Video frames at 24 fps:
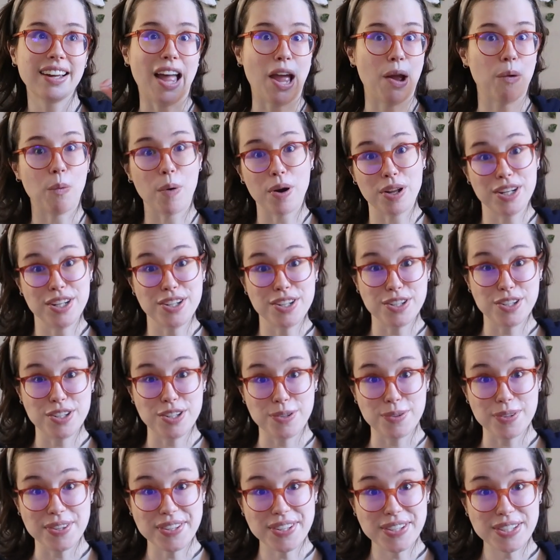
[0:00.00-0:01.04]
I wanted to
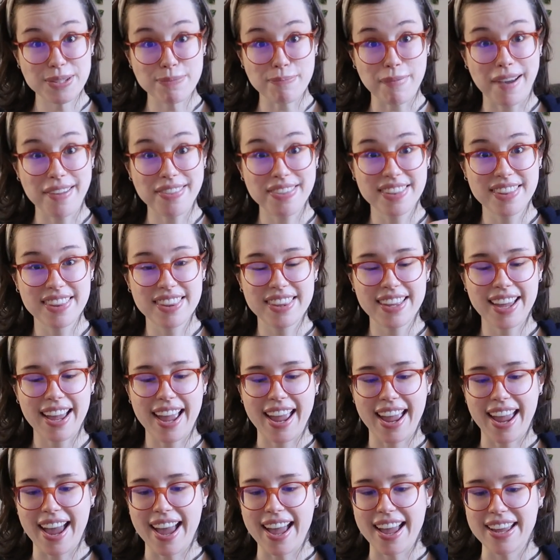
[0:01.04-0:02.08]
do this month?
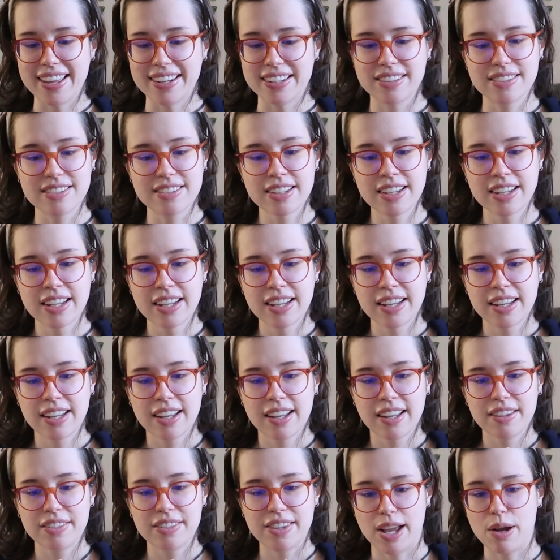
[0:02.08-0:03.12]
And
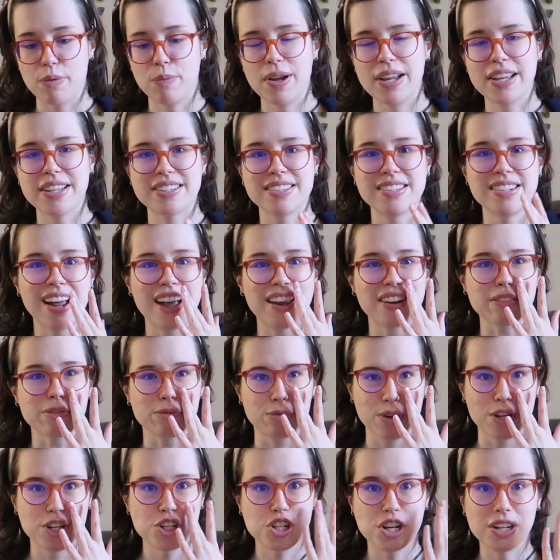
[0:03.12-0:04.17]
that way it's not a
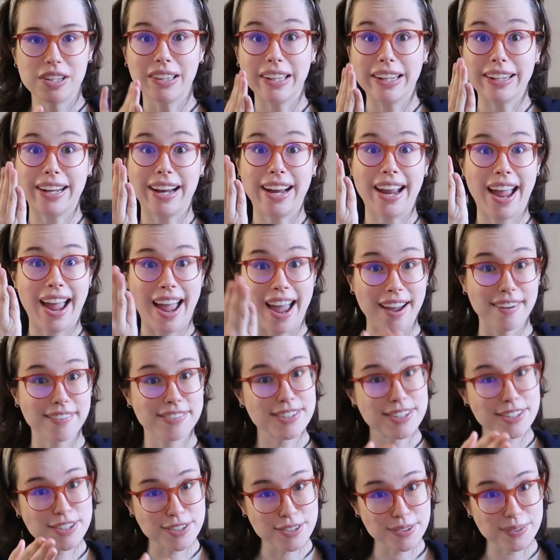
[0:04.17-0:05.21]
rigid, like I have
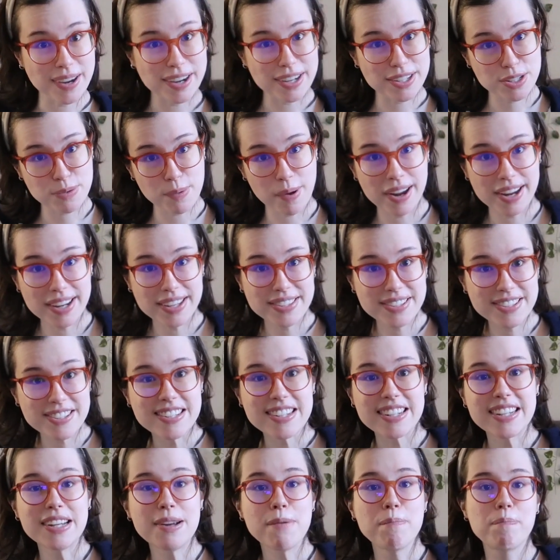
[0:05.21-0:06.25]
to do X, Y, and
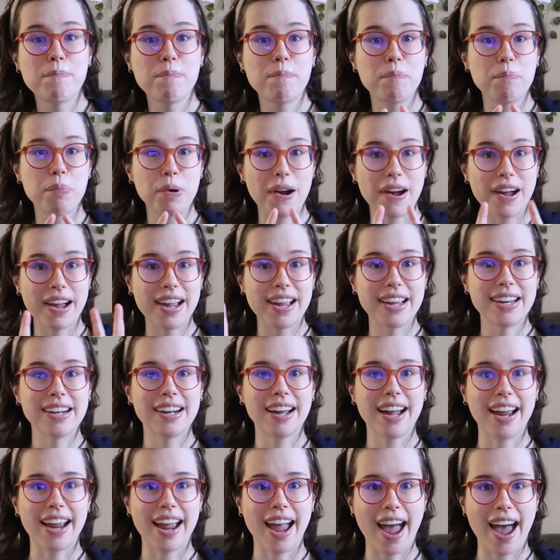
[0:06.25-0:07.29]
Z, but
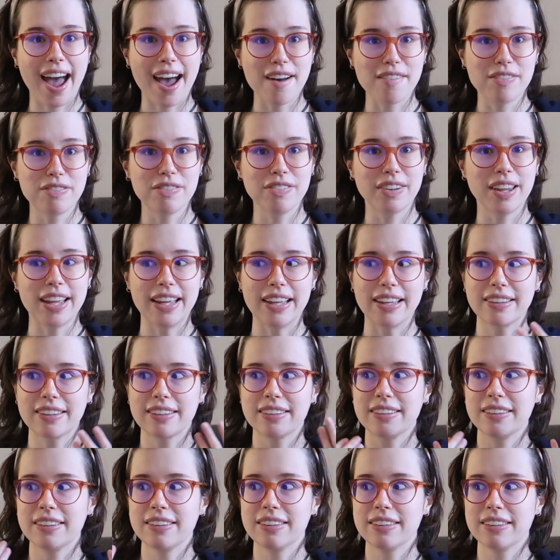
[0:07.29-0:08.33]
I have
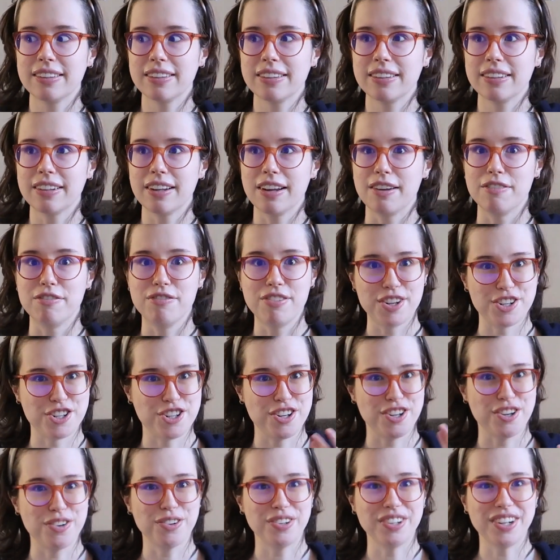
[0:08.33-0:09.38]
like a
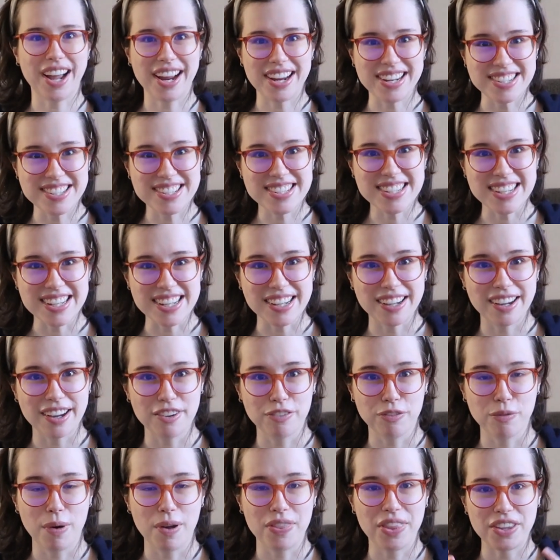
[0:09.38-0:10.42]
vision or an idea
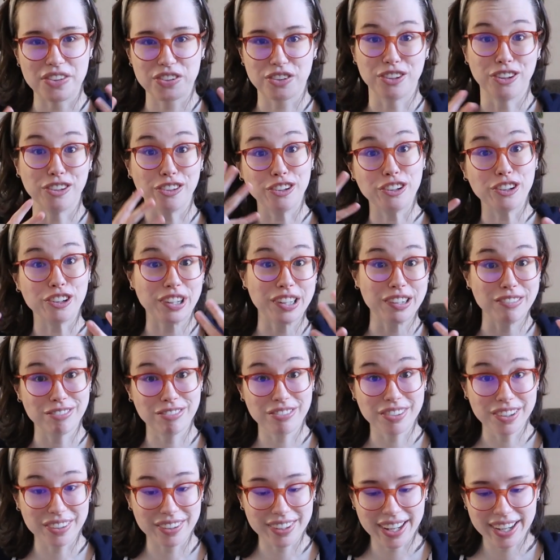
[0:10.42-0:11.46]
of what that's going to look and
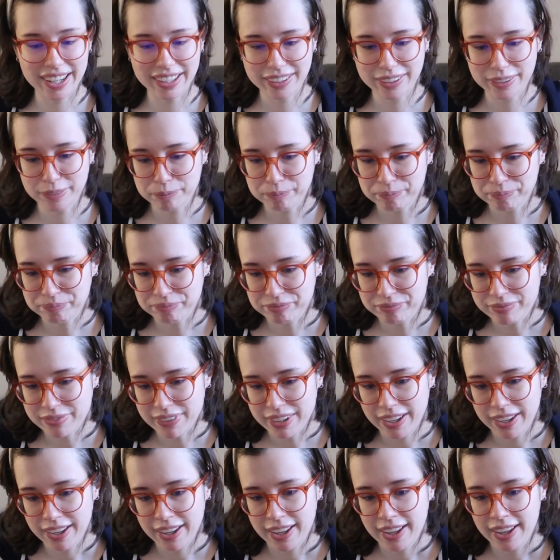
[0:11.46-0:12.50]
feel like.
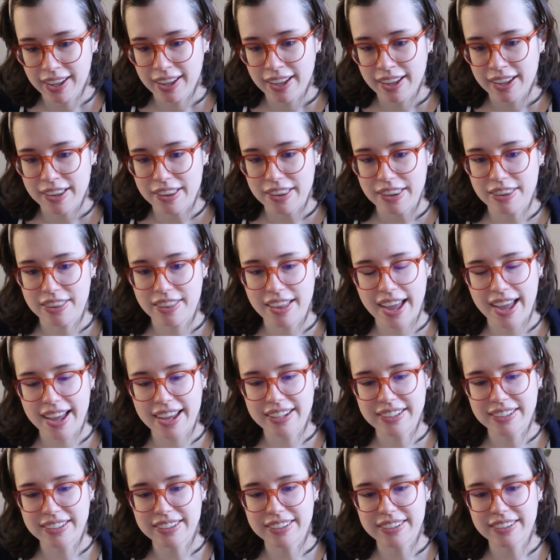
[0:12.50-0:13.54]

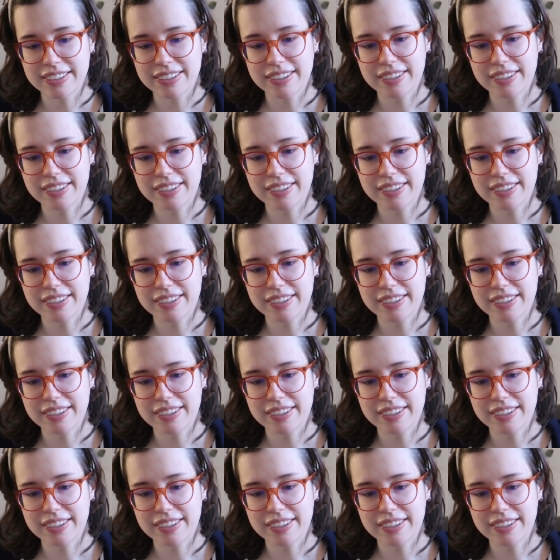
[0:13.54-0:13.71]
Then